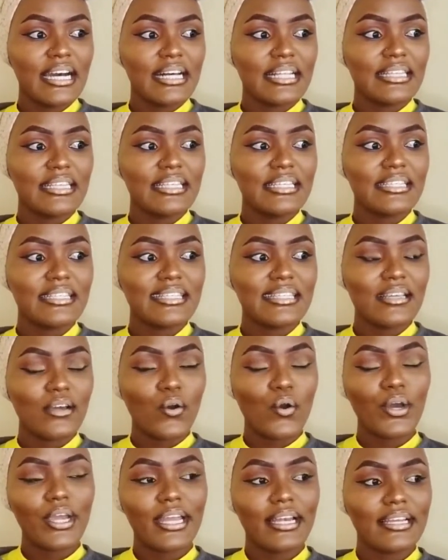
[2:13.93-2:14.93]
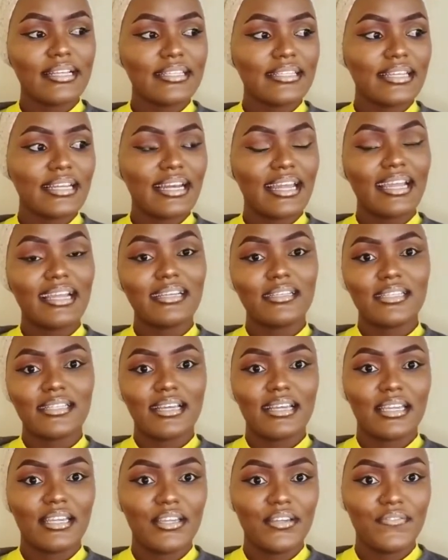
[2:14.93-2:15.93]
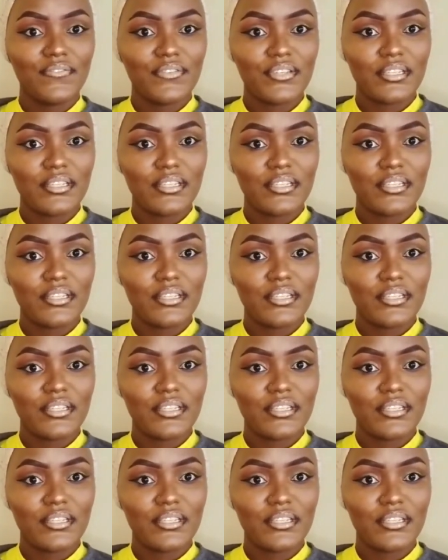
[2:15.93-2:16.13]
this, okay, let's say like it's a gift